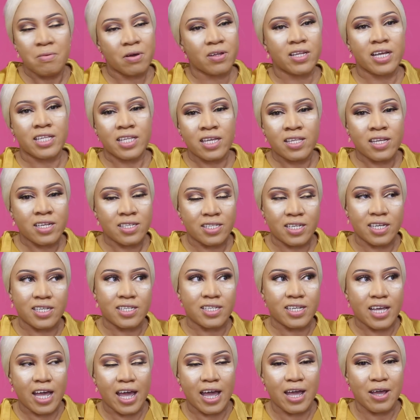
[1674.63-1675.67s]
Because the thing is
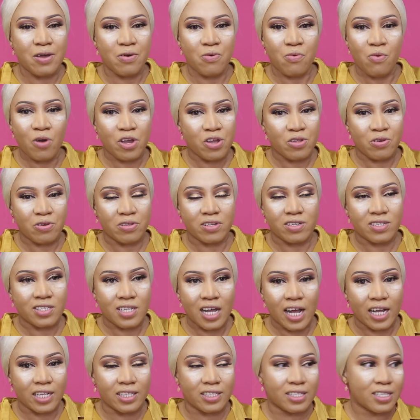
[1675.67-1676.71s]
this, yeah, what you don't
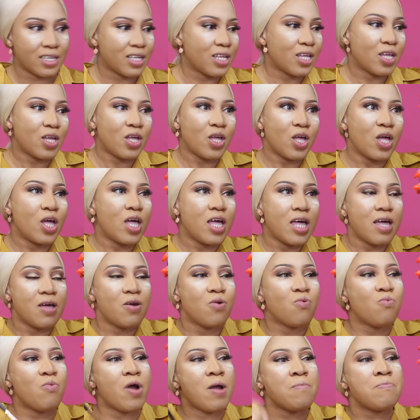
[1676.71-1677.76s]
understand.
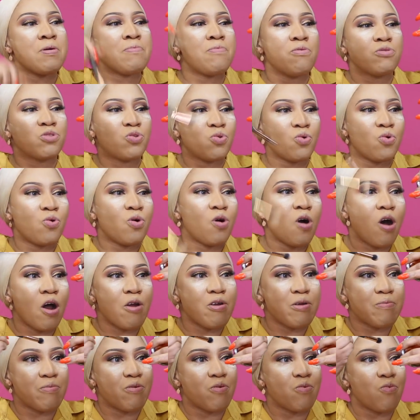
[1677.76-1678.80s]
When people do
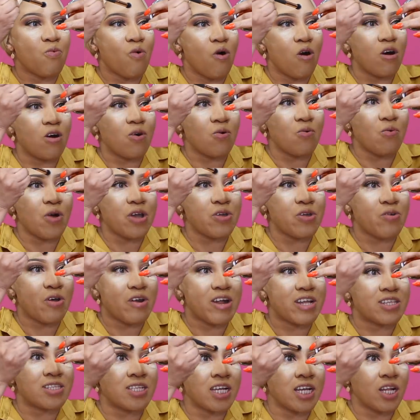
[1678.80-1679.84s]
horrible work, when you're
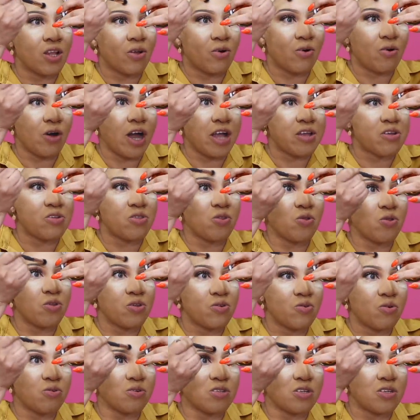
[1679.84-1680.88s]
a tailor and
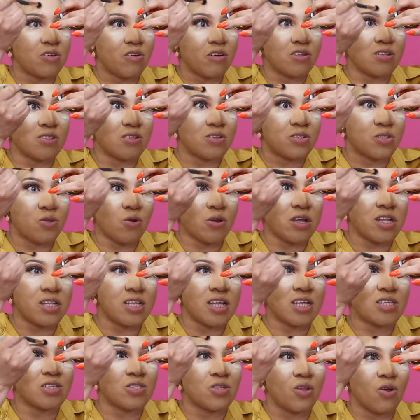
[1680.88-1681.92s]
your sewing
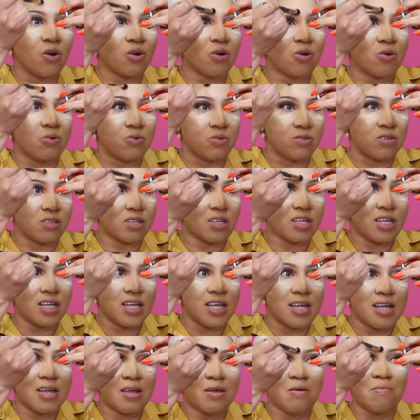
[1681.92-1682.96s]
is not good,
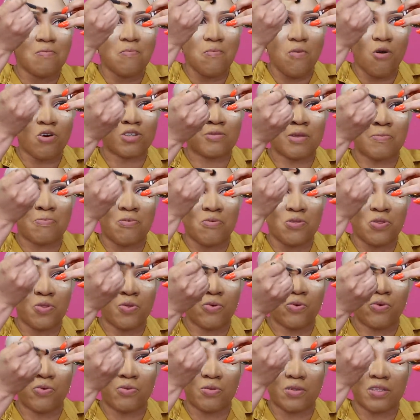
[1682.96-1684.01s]
most people
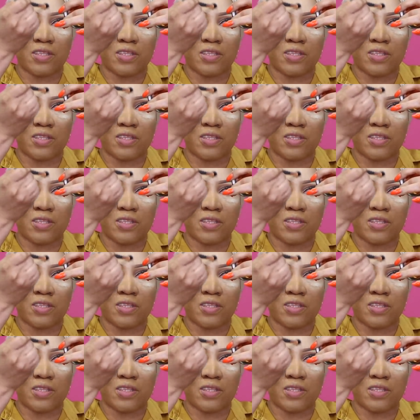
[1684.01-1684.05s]
know